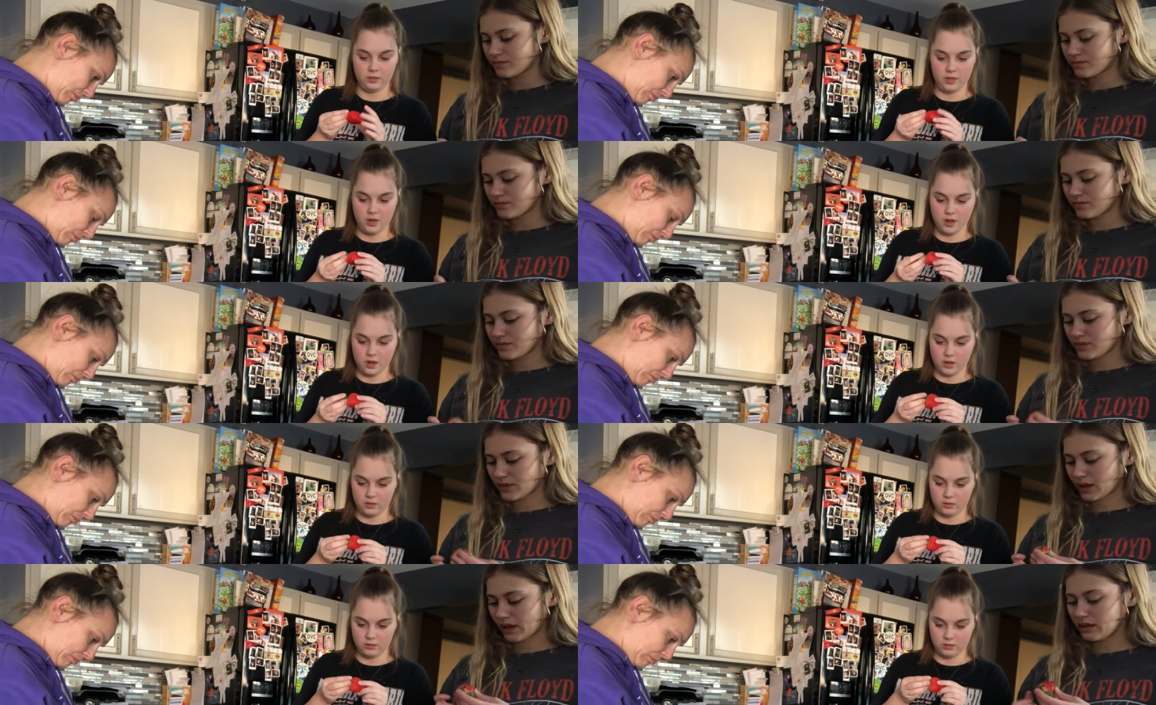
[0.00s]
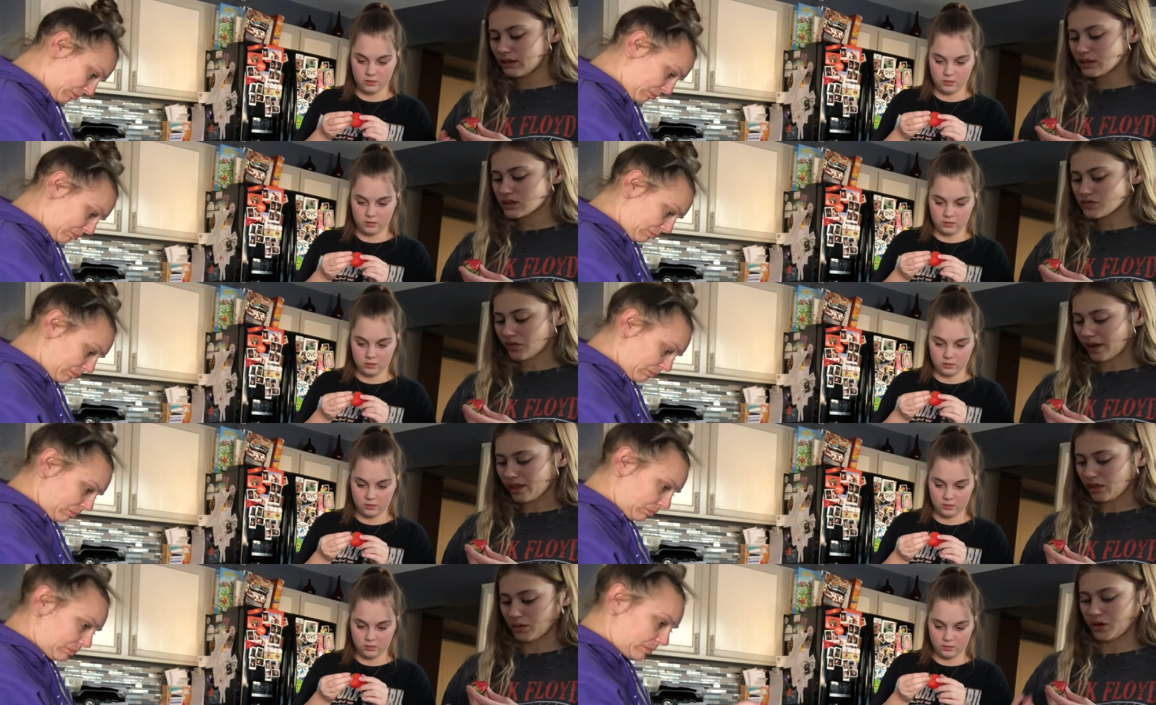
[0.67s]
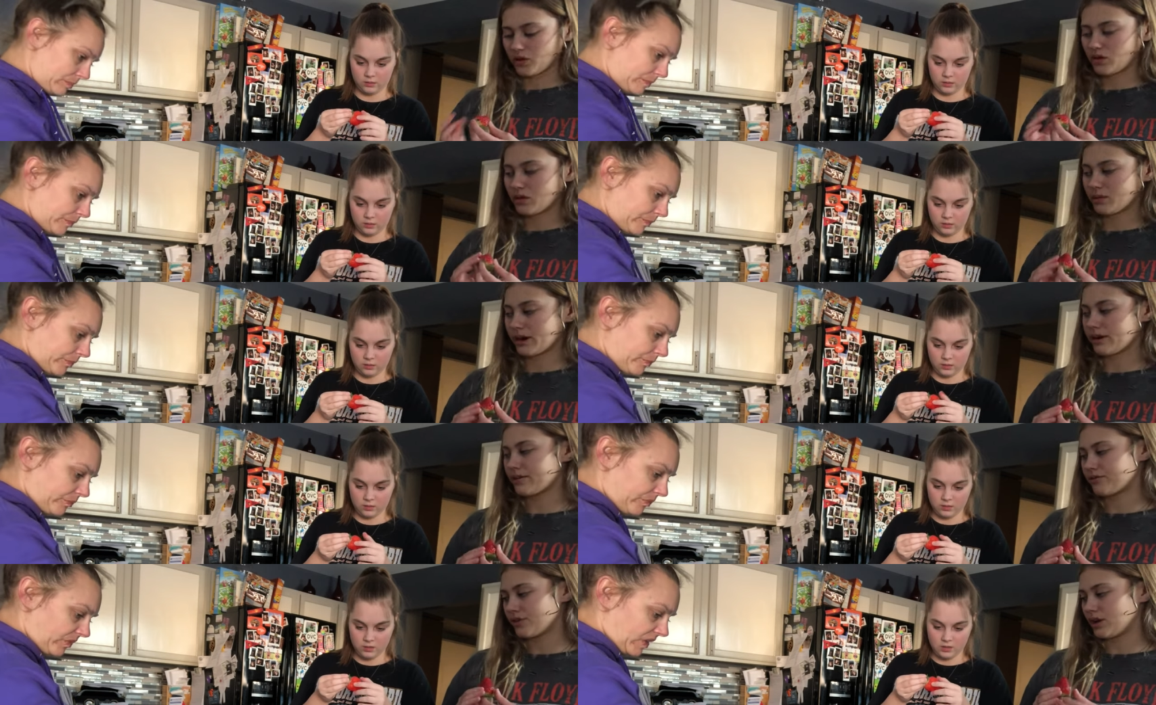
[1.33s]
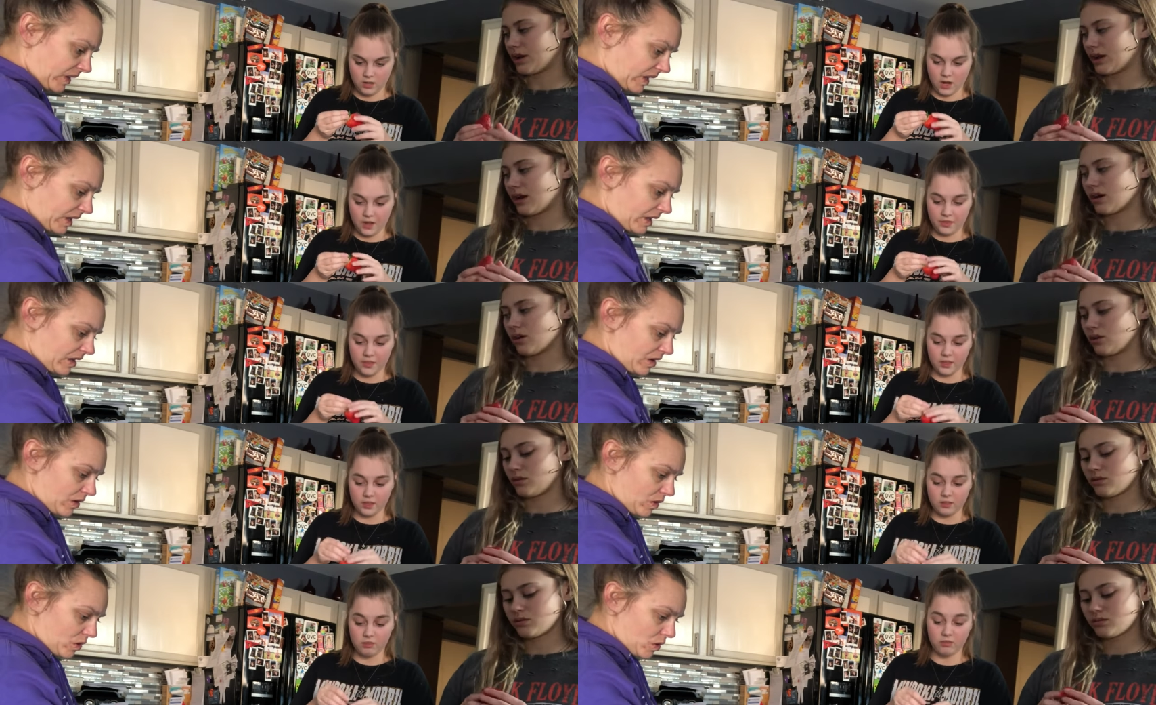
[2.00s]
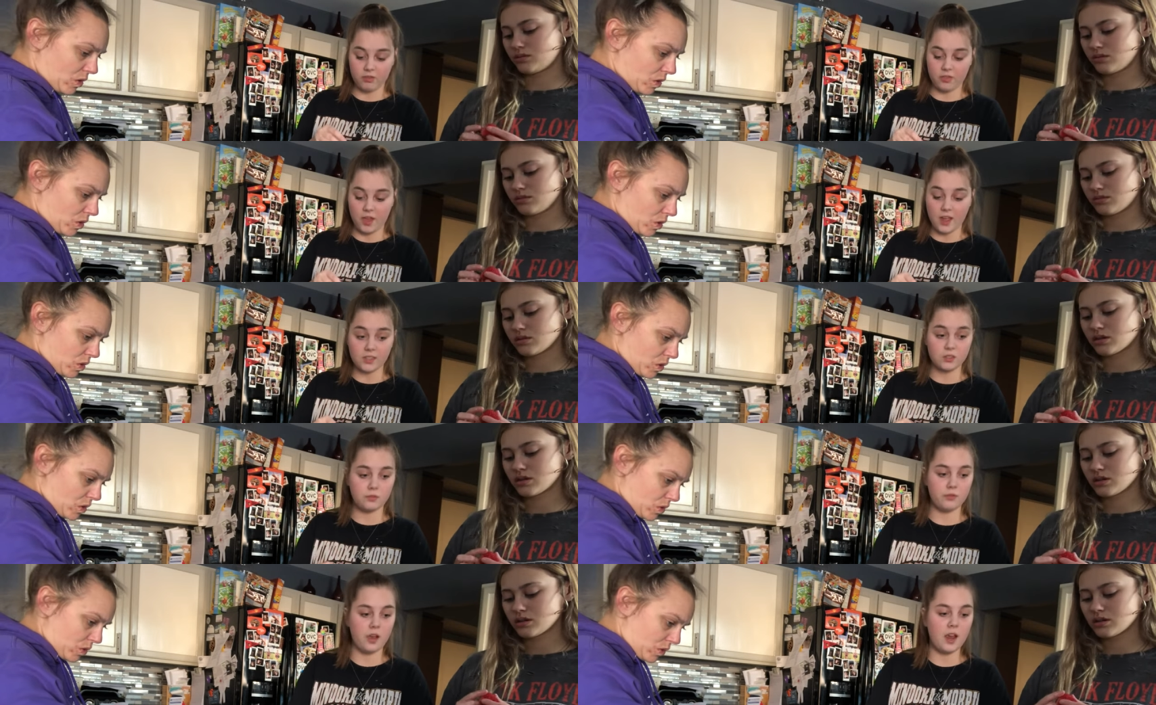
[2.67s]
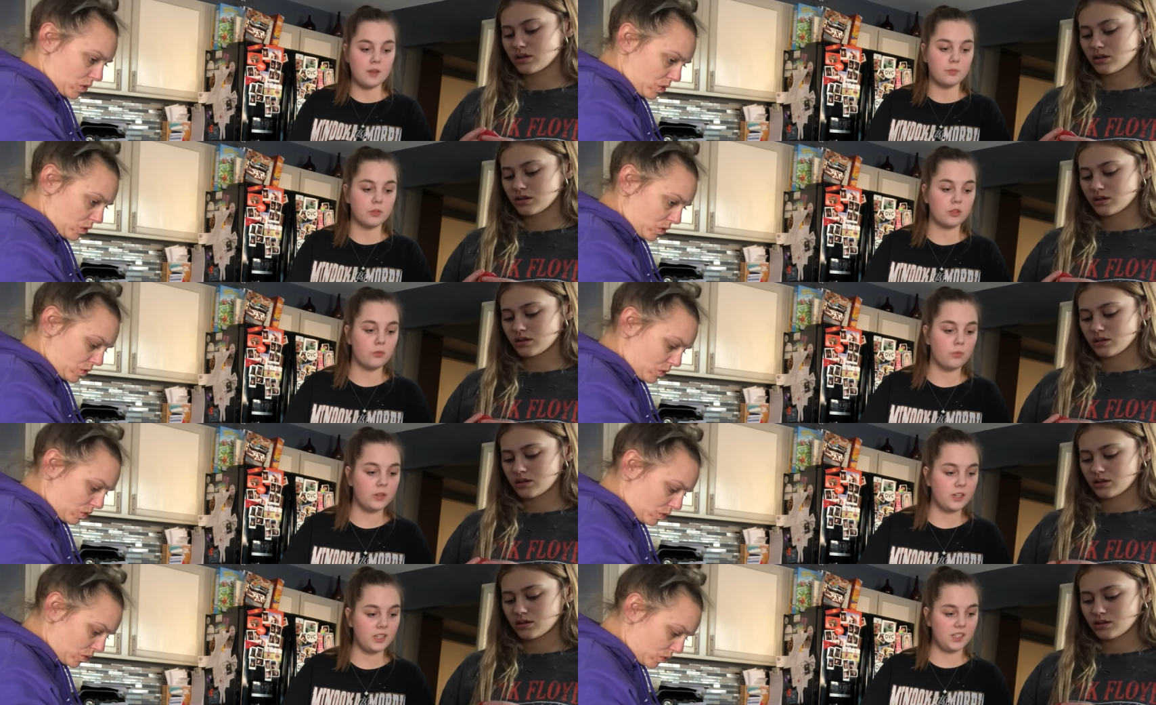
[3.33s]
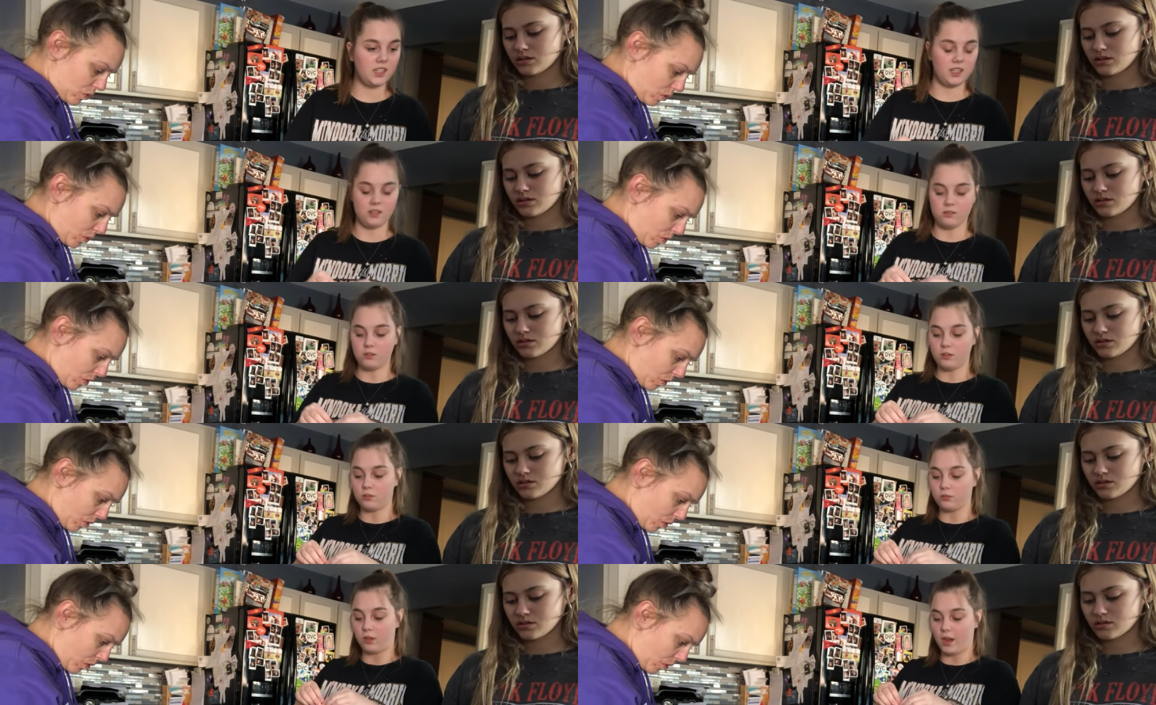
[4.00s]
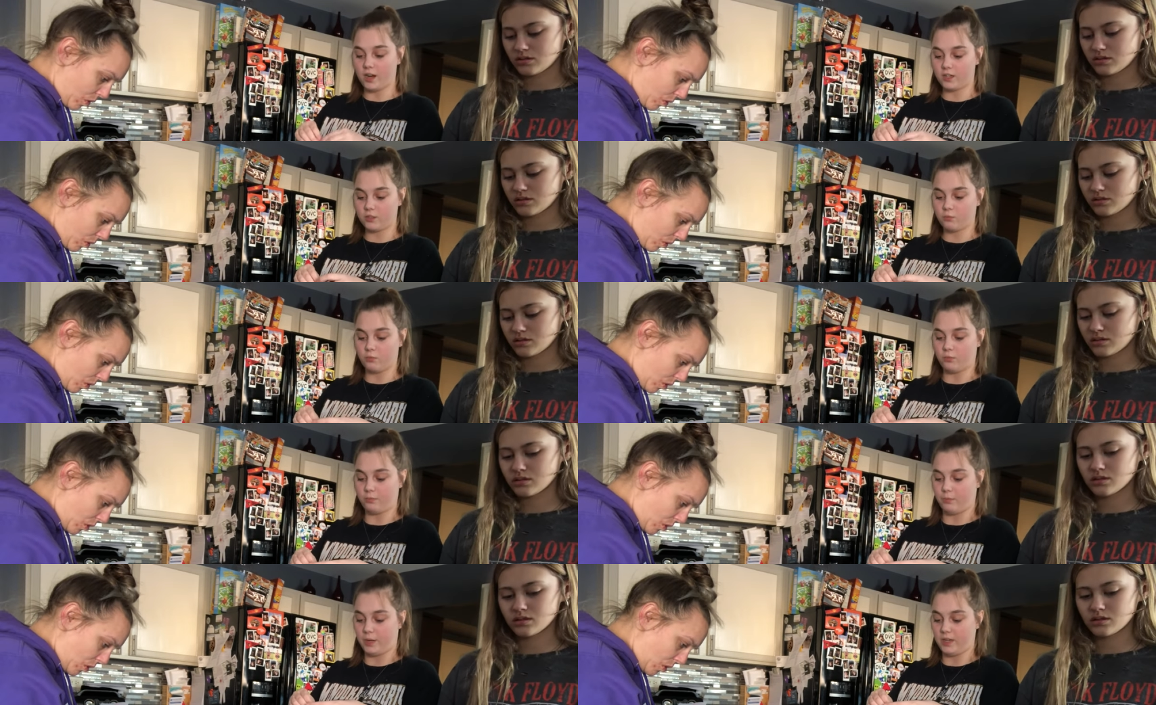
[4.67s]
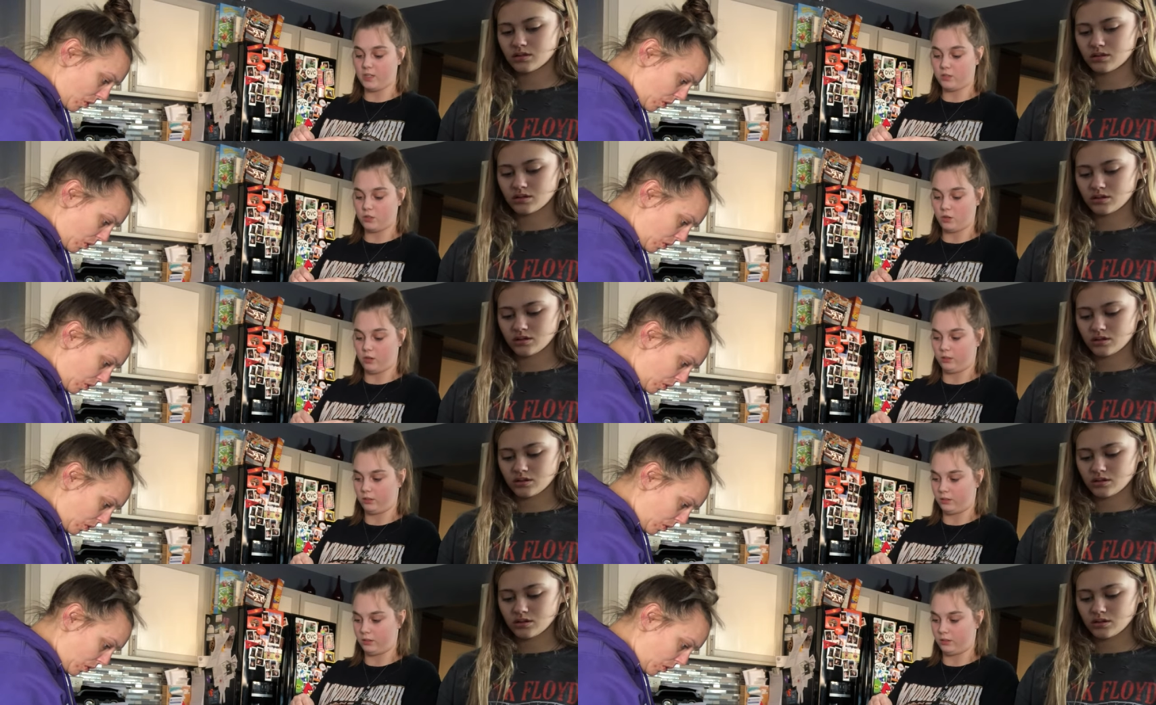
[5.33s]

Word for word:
Speaker 1: Yeah. I think it's fine though. I don't know why you're freaking out. I think that's fine, but the one had like a little actual bite chunk.